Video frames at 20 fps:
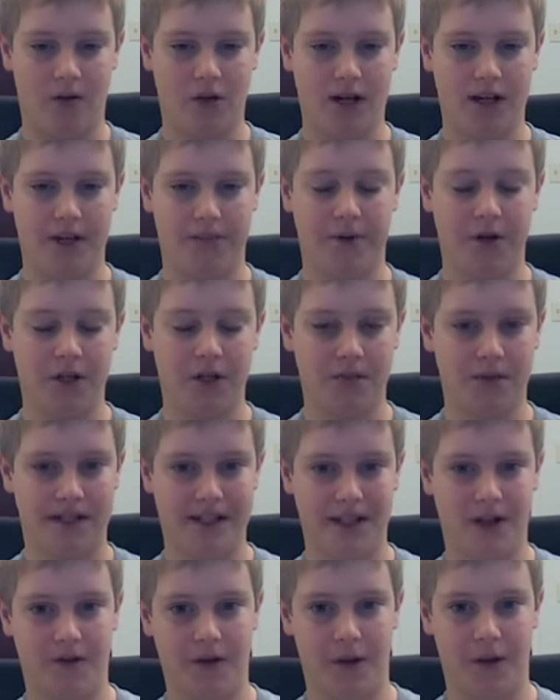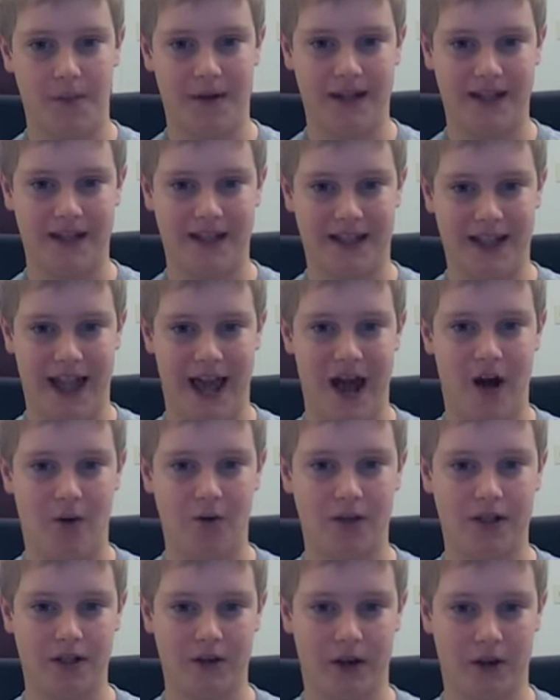trying to push myself up against the
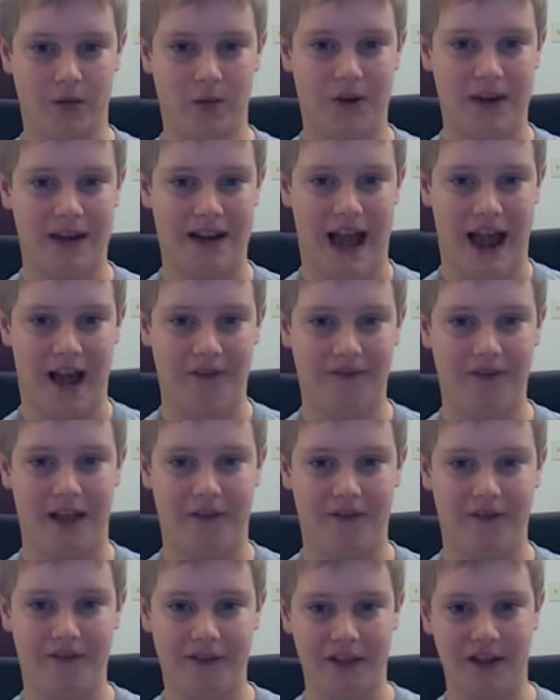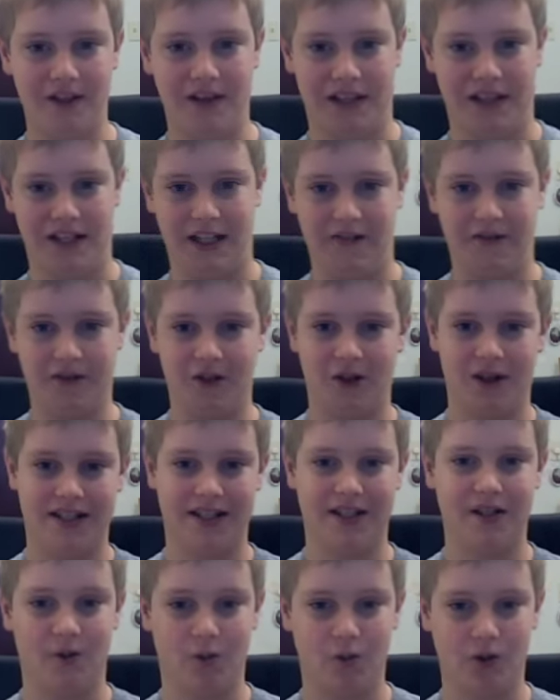couch so I wouldn't have that feeling, even though I
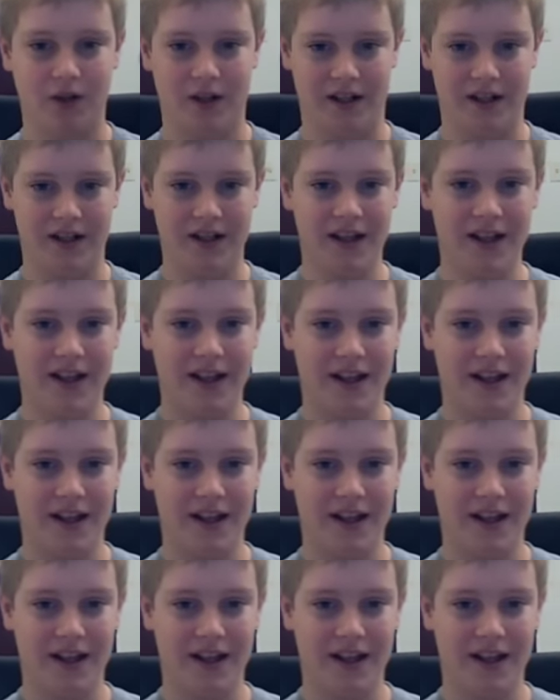still would.